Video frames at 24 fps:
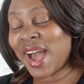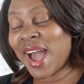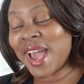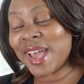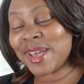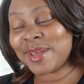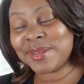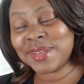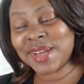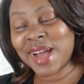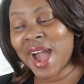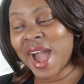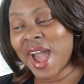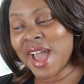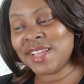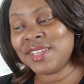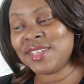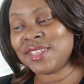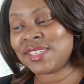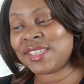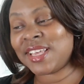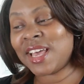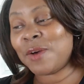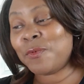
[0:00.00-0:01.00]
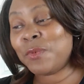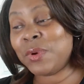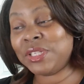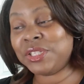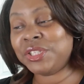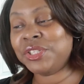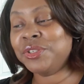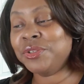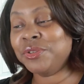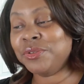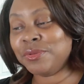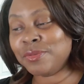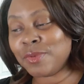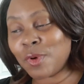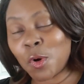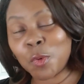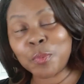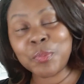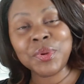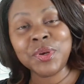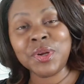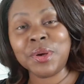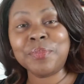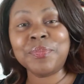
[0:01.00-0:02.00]
I just can't wait to
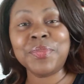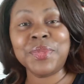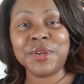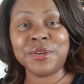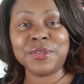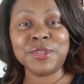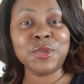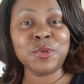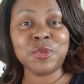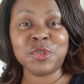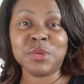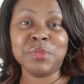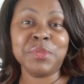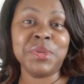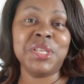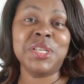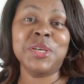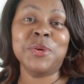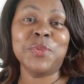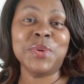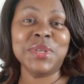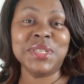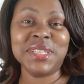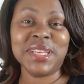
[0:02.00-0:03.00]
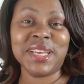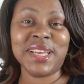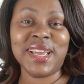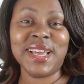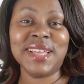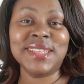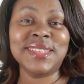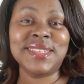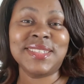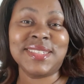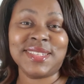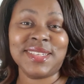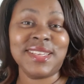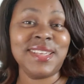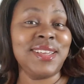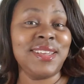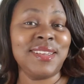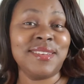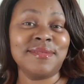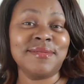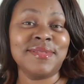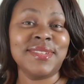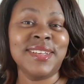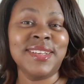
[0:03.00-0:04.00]
open up their social media one day and
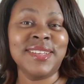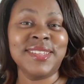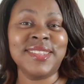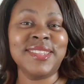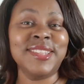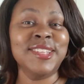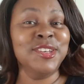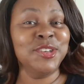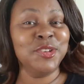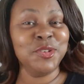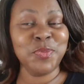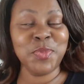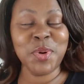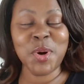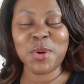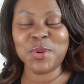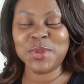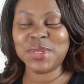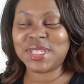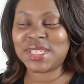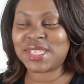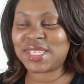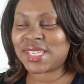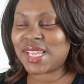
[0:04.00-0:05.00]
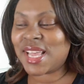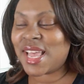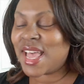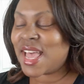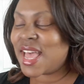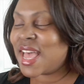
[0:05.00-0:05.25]
see the new posts.